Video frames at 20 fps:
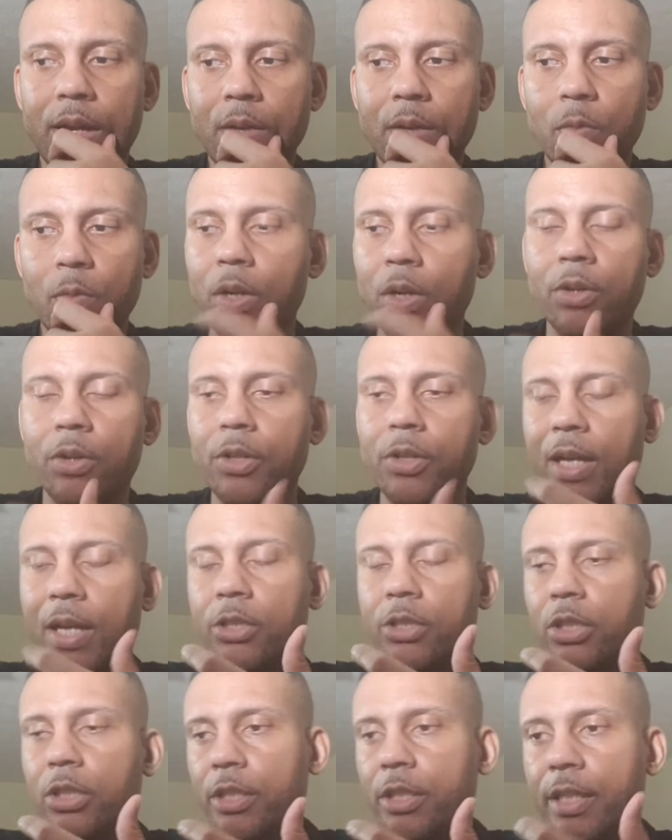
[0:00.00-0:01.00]
what are you
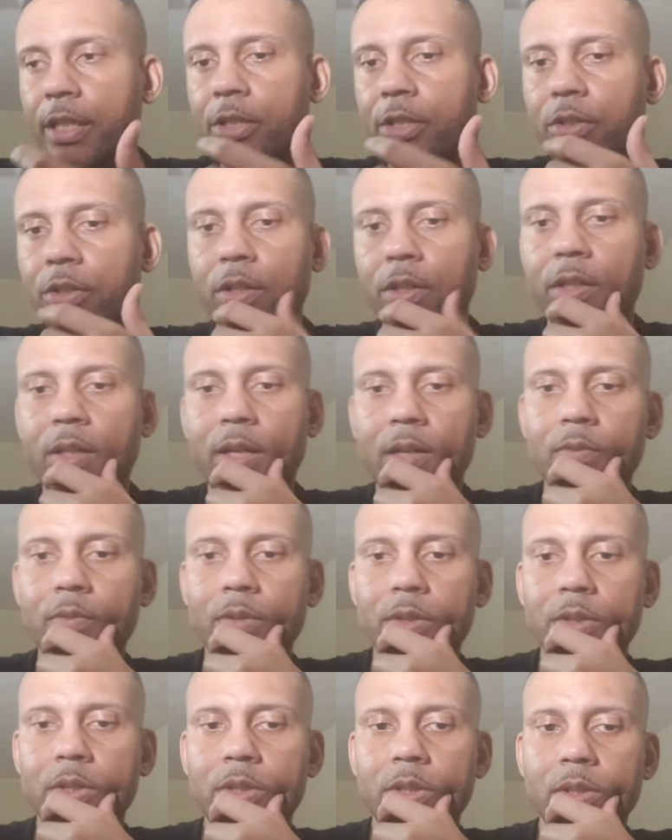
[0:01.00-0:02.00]
actually teaching your loved
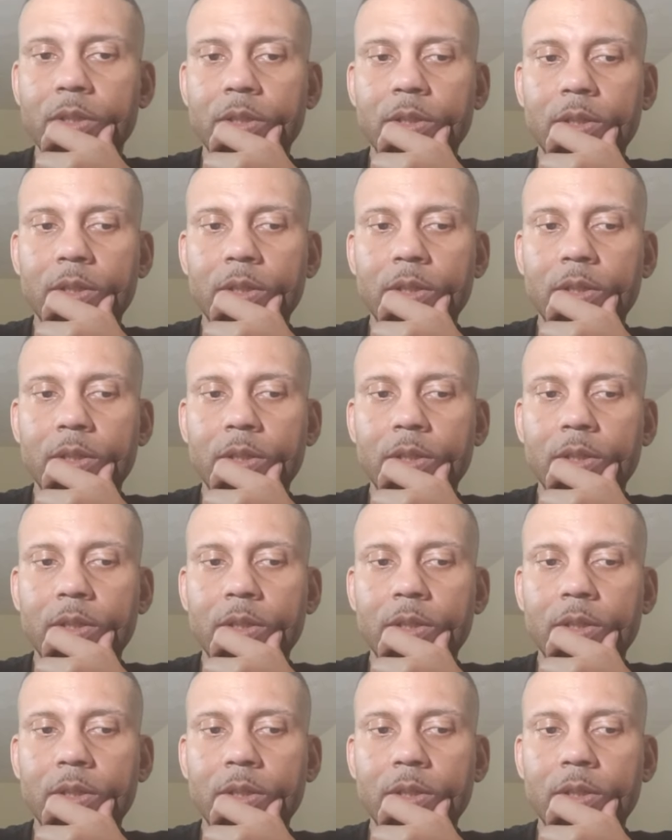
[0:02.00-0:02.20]
ones?